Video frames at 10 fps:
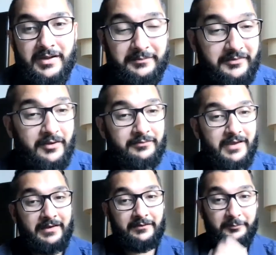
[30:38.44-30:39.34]
himself
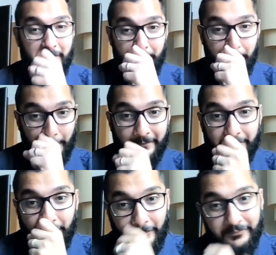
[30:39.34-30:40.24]
and his people. And
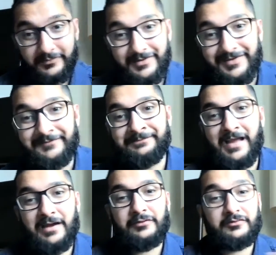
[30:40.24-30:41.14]
so you see
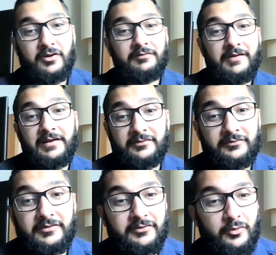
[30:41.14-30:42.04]
how this all factors in,